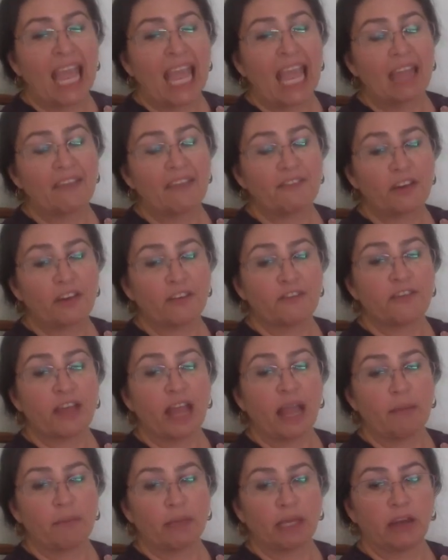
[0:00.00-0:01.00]
If your
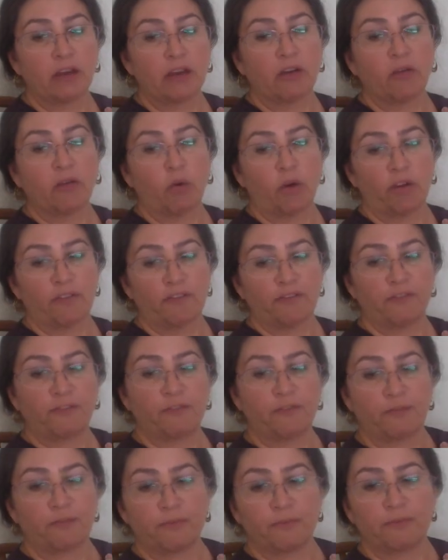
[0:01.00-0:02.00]
family or
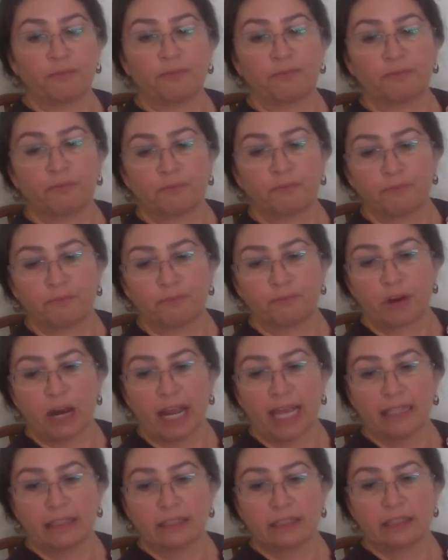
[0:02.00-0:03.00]

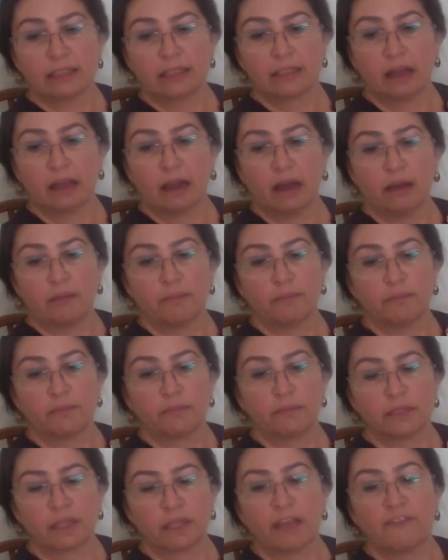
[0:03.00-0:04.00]
friends,
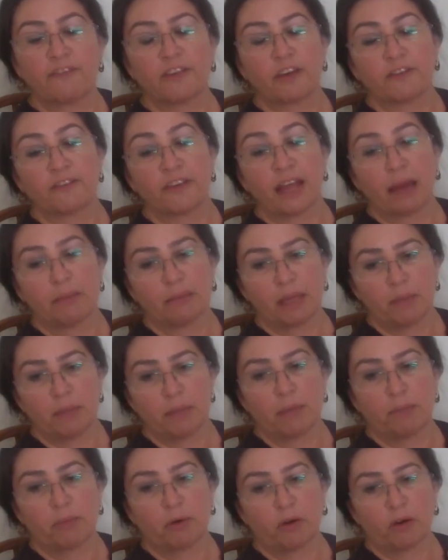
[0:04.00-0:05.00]
if your family
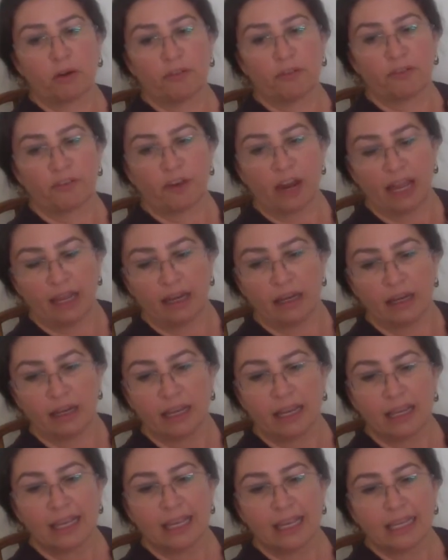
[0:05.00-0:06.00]
member or friend
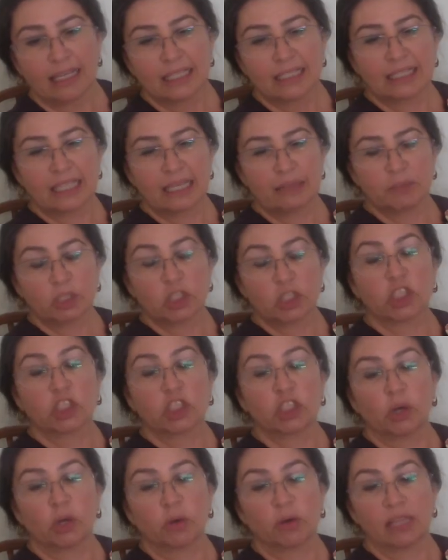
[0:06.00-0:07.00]
seems to
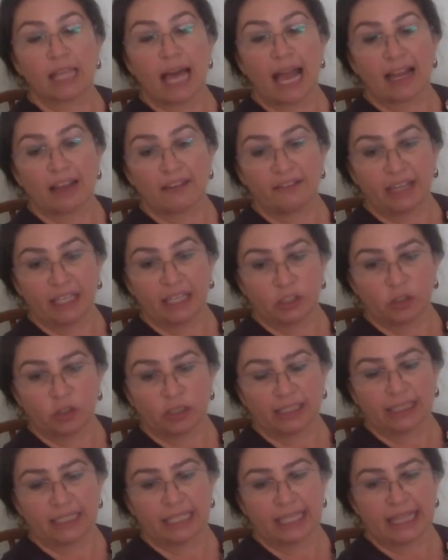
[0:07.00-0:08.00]
show a lack of
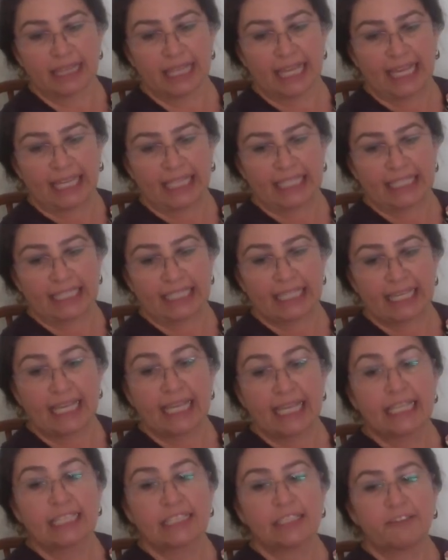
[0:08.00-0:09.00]
interest in things,
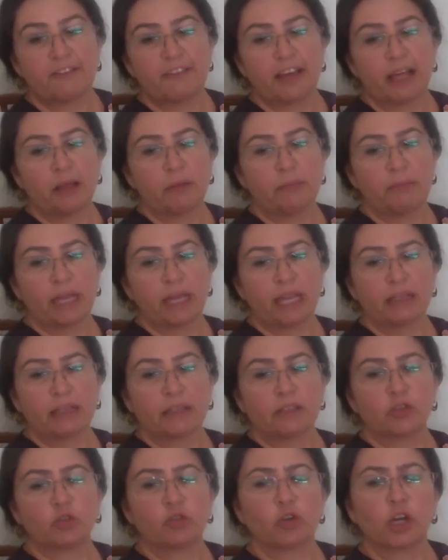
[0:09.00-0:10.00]
developing
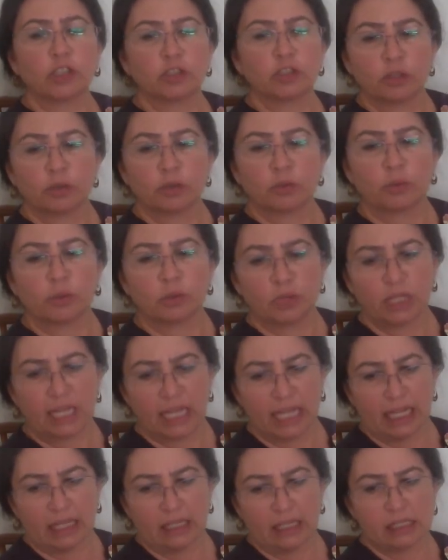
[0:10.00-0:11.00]
structured
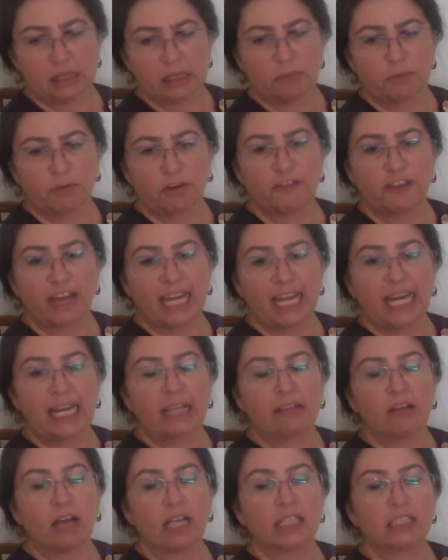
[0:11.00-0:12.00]
routines and
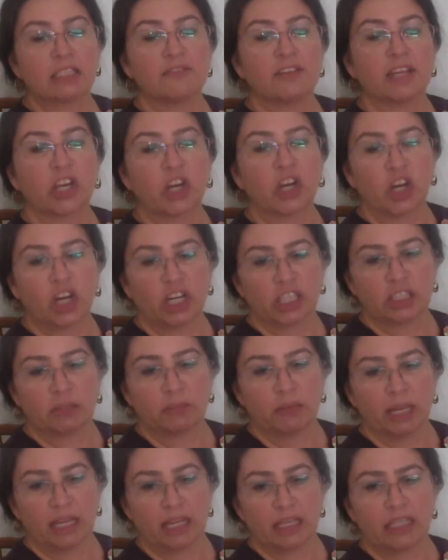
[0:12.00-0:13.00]
providing lots of
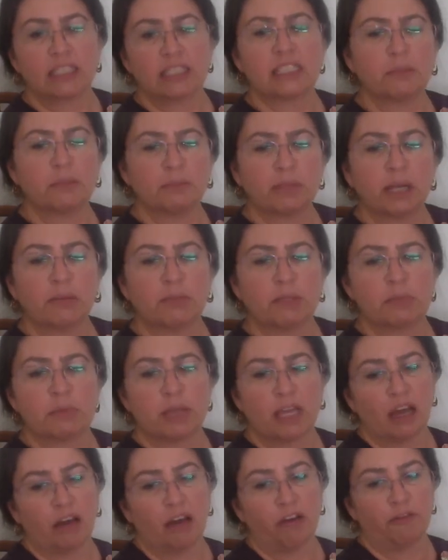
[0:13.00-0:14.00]
encouragement can sometimes
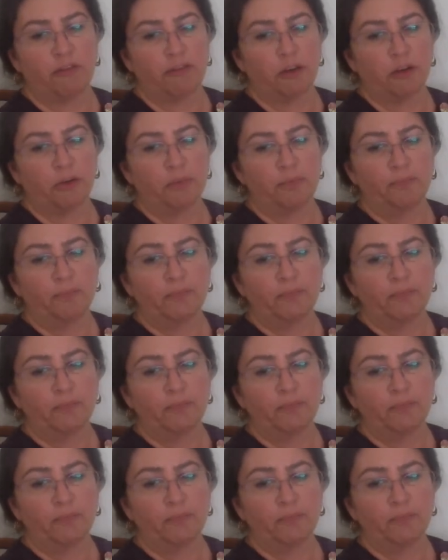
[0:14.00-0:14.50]
be helpful.